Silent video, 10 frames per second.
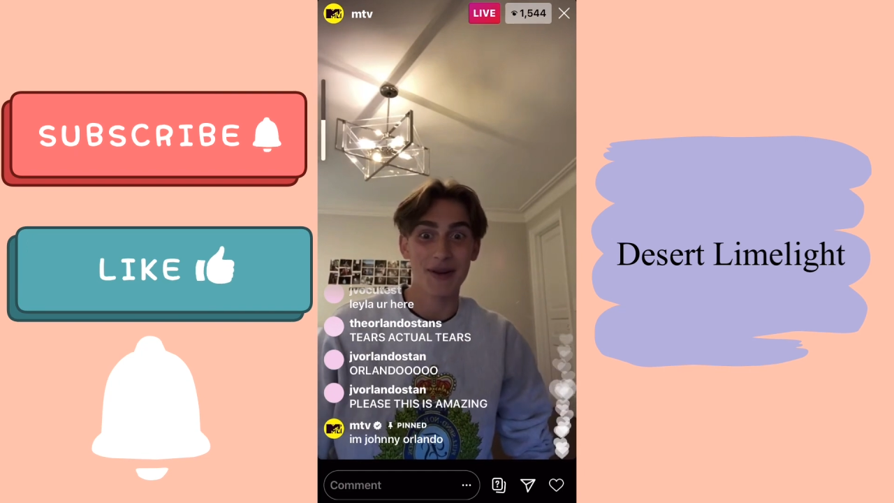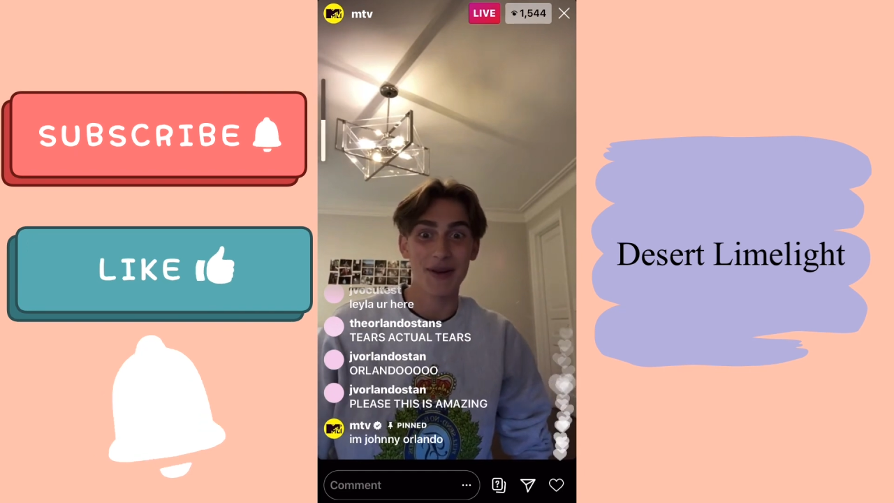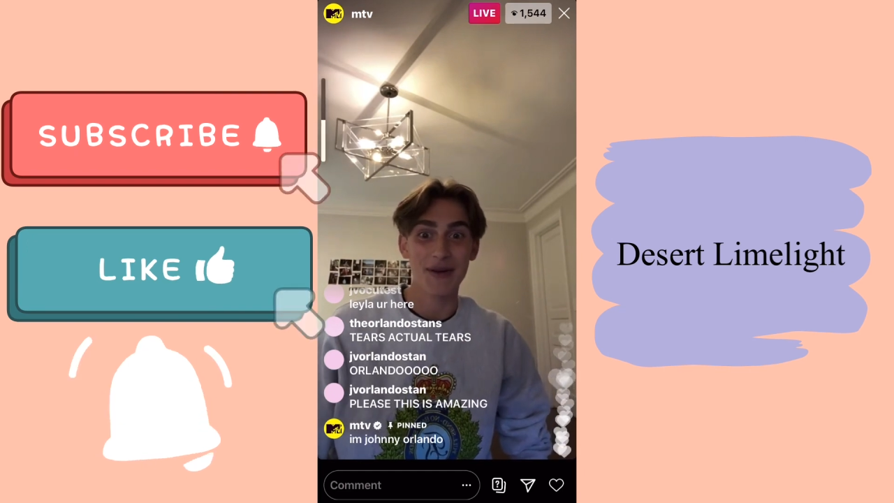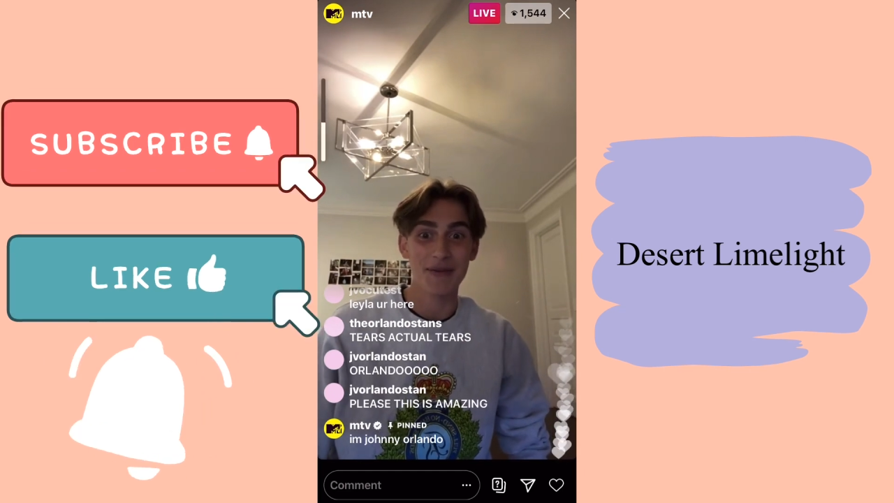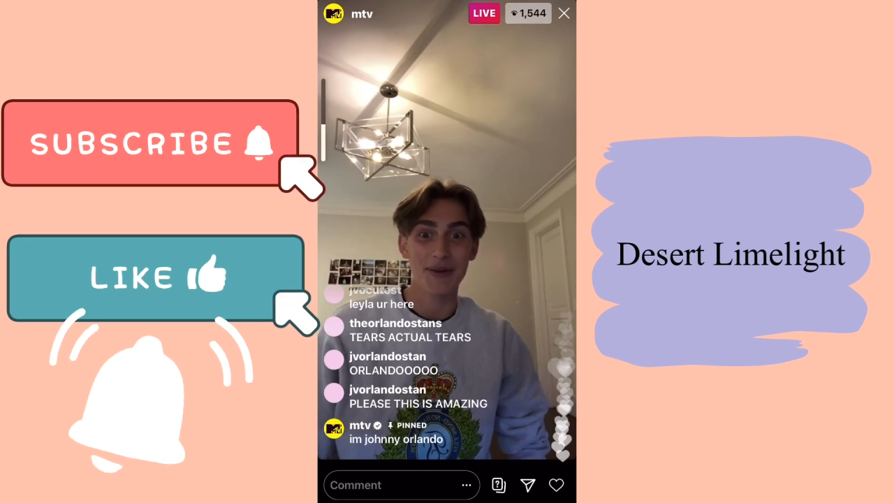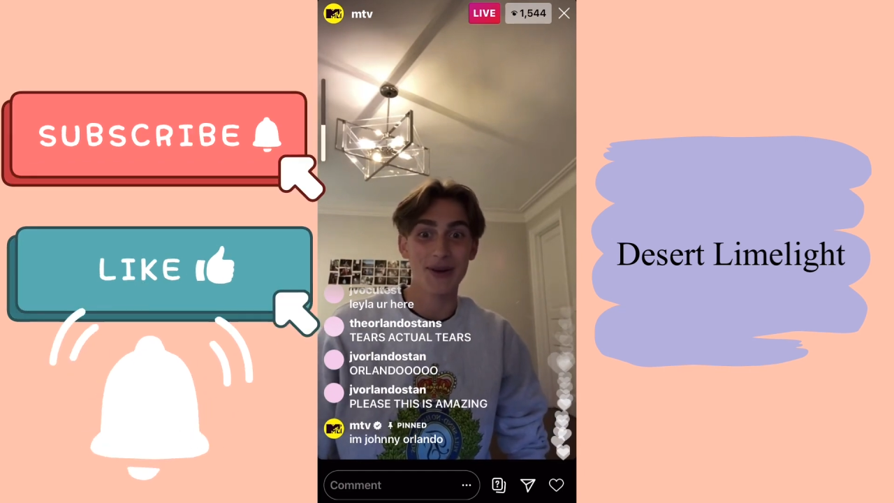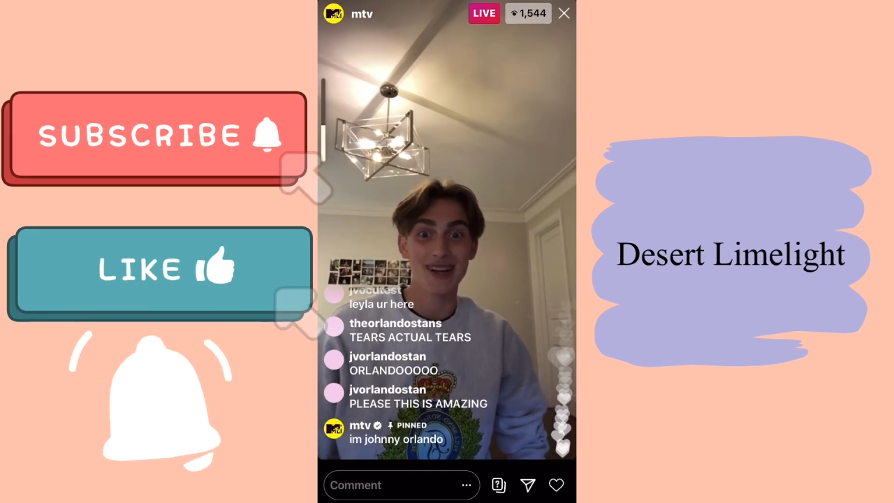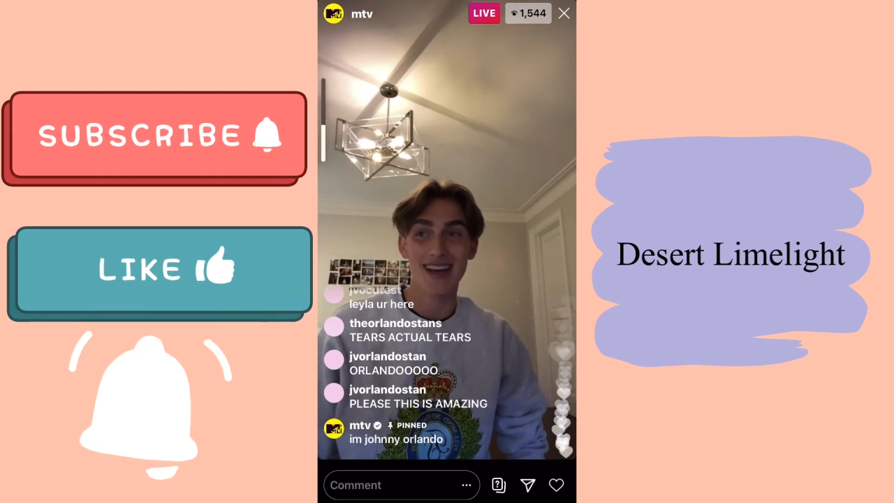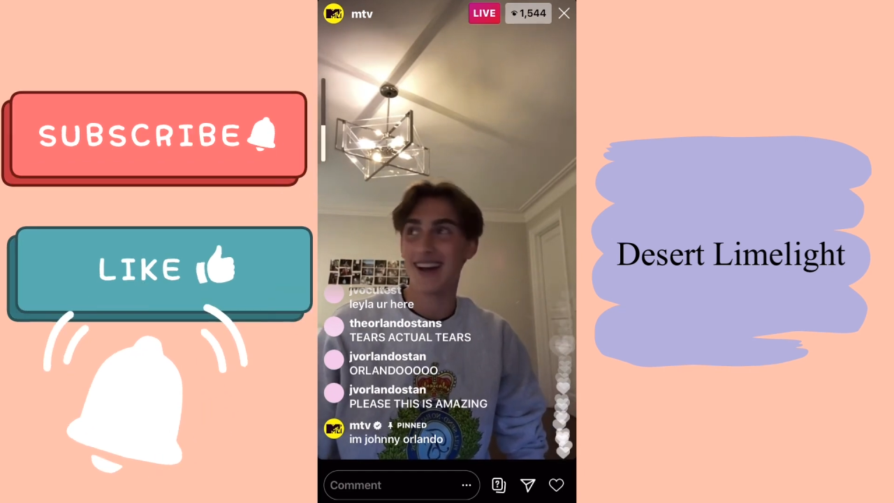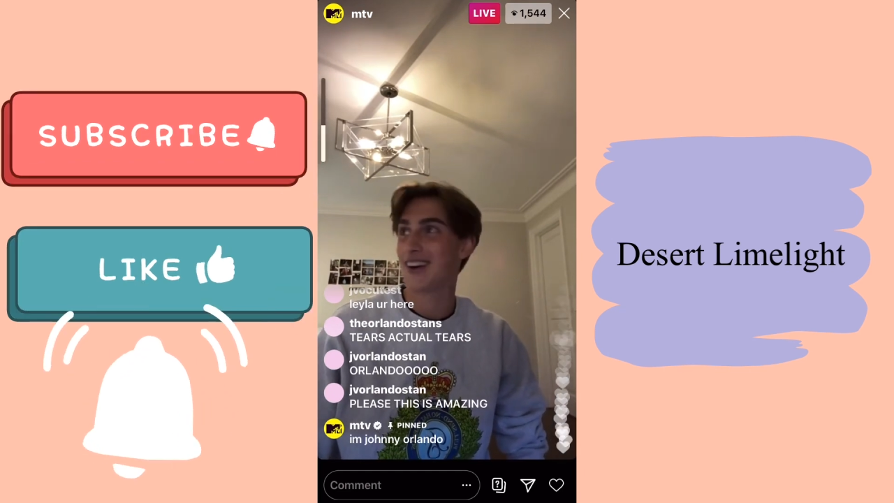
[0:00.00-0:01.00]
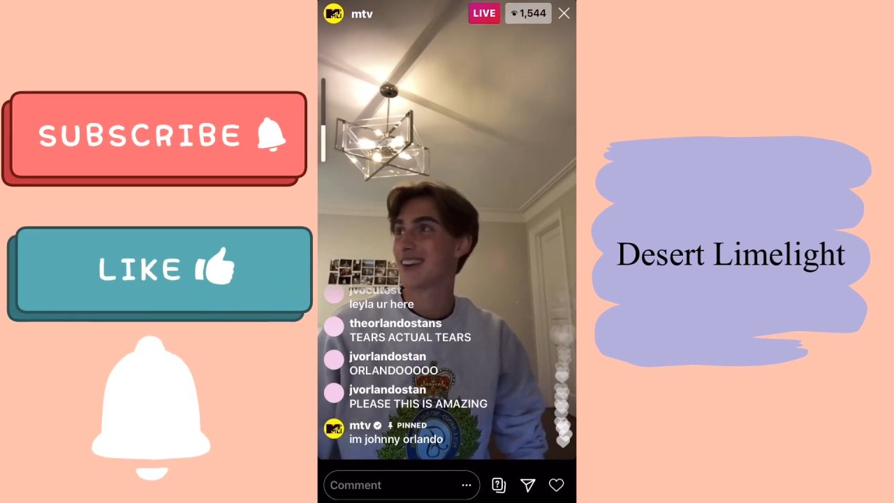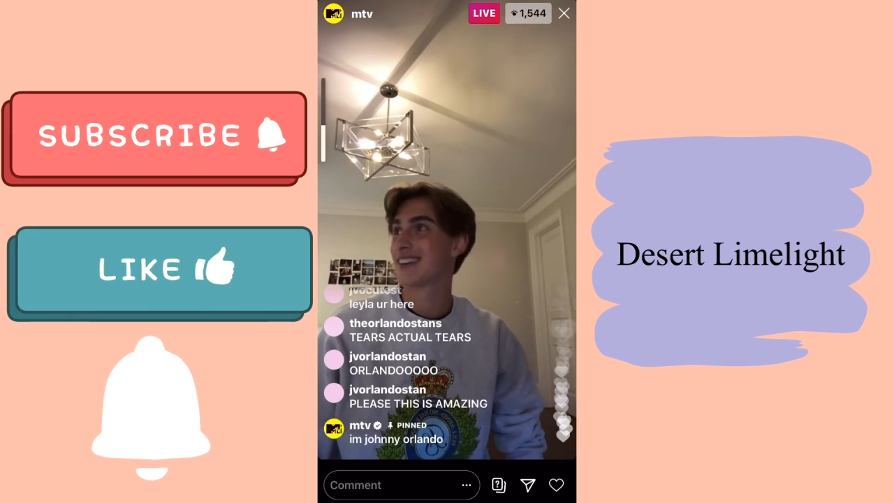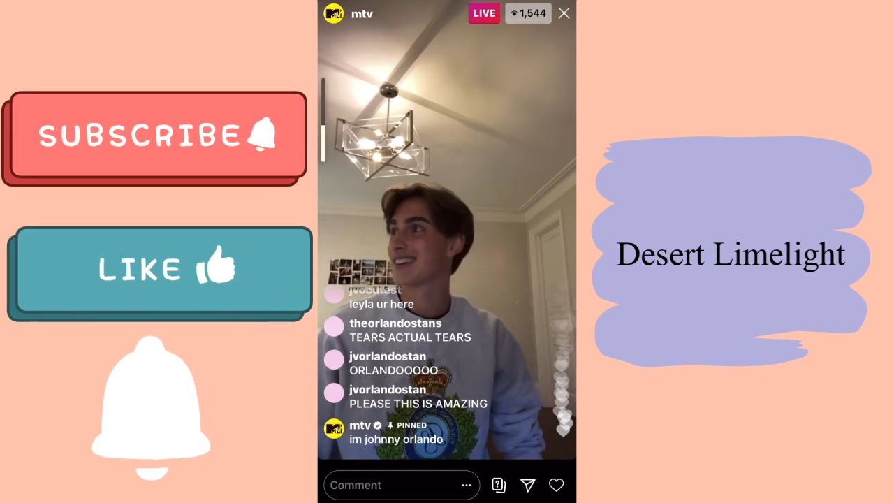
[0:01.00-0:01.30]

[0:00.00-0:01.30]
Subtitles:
grown boy now.